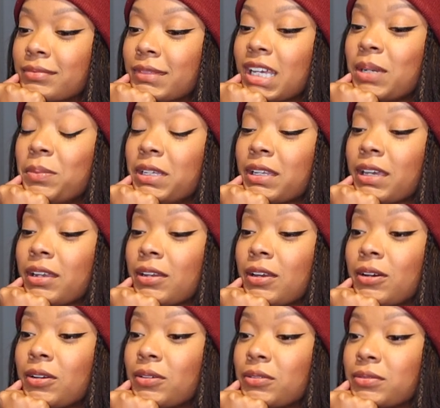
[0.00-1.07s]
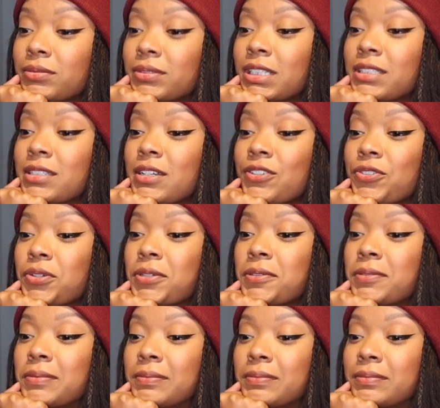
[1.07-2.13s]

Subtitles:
I'd be like, no, that's not true.